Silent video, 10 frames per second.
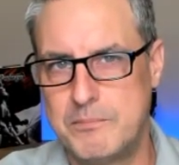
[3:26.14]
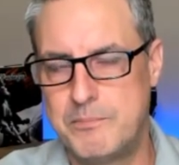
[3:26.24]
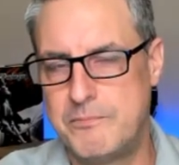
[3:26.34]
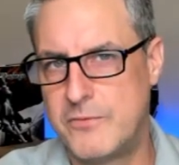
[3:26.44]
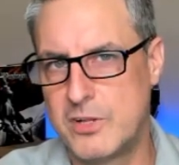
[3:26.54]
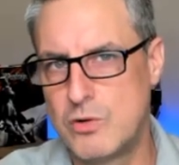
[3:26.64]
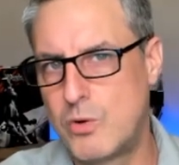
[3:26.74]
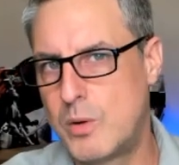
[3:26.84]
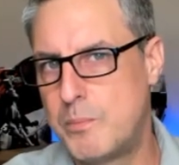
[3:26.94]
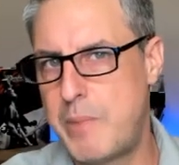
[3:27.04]

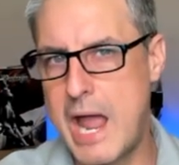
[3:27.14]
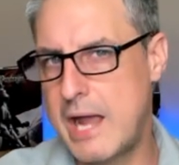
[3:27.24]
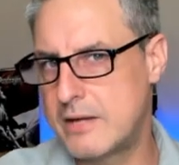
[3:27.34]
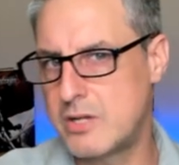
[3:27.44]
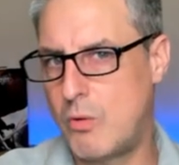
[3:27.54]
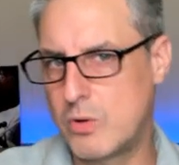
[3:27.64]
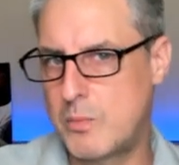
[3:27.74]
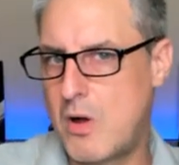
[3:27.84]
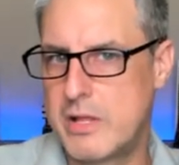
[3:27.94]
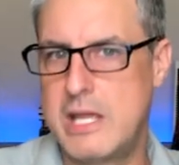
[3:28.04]
velour bag to hold them
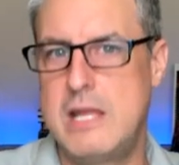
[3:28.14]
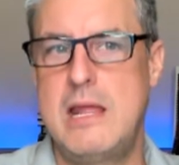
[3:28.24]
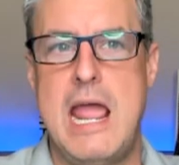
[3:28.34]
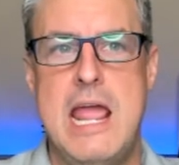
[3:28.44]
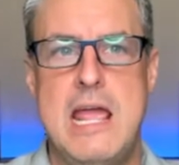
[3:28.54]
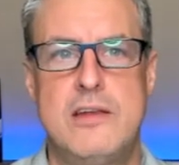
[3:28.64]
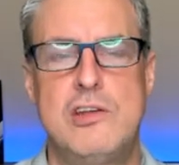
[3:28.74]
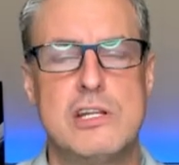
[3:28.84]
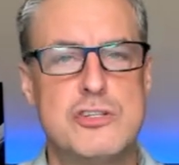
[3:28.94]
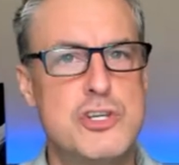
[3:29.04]
all in, and you
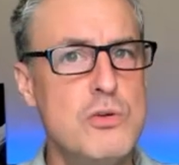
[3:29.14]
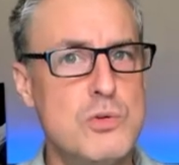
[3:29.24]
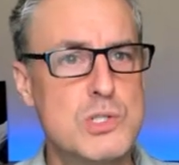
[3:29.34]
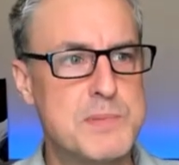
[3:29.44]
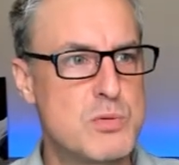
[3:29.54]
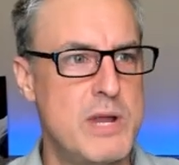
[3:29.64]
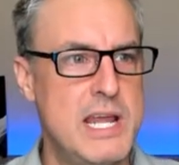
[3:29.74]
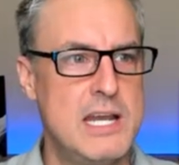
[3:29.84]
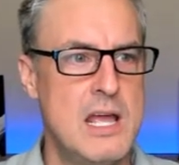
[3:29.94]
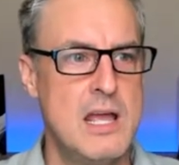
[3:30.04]
can choose
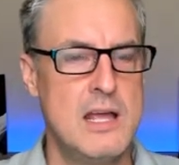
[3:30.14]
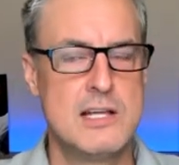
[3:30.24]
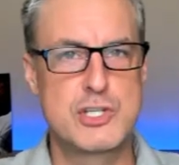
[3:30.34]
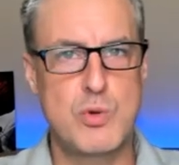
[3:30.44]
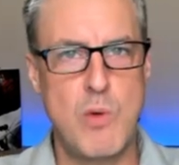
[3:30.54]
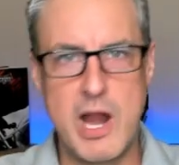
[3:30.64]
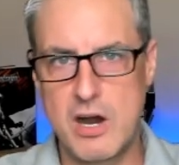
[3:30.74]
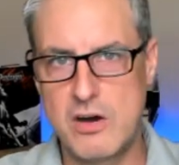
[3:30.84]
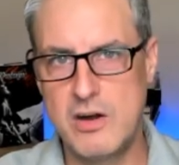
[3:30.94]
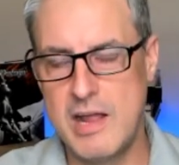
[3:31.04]
between
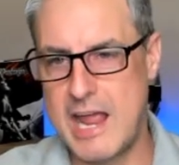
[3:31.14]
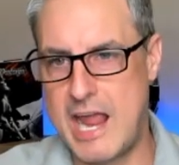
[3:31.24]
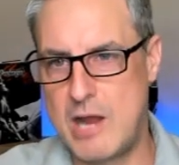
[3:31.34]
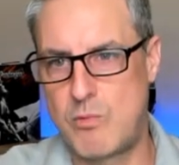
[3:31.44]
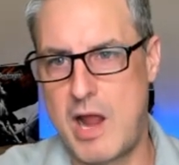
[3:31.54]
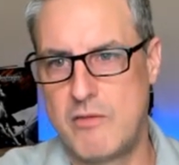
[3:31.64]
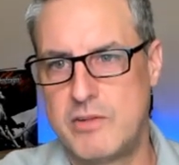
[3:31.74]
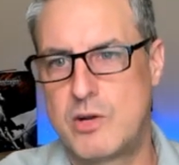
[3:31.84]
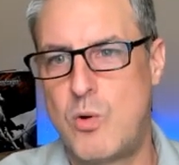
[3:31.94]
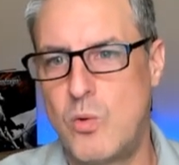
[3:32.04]
square and
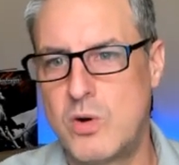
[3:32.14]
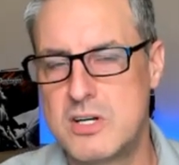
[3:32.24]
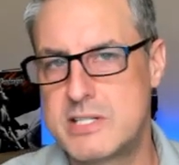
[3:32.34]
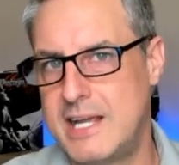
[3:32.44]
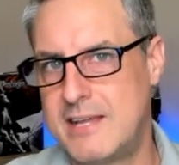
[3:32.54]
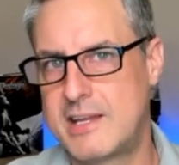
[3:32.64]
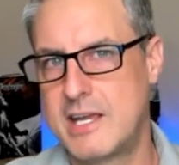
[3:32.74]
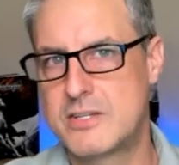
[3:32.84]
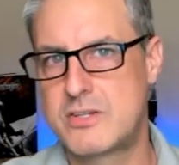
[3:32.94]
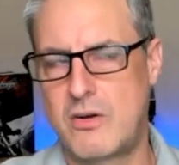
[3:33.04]
rounded corners in the
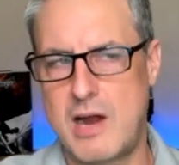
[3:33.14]
Kickstarter.